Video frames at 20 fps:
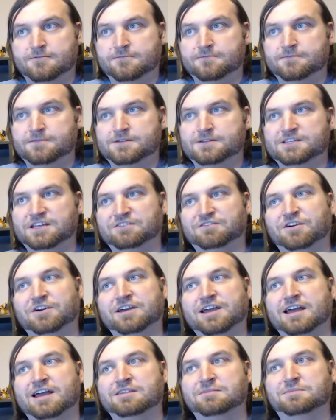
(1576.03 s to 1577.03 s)

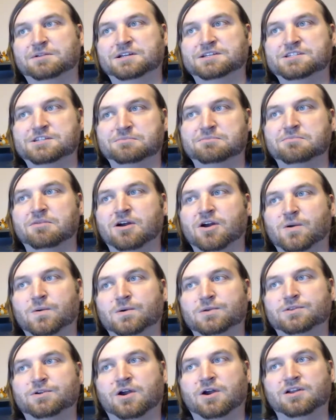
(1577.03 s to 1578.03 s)
C-Funk had the plus Super Mario
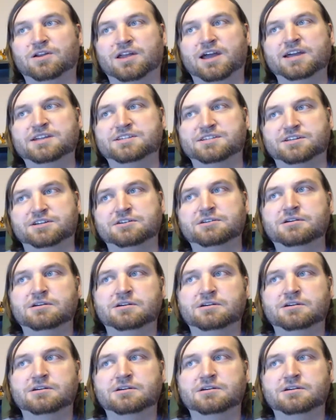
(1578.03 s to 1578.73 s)
World cart. Nice, dude.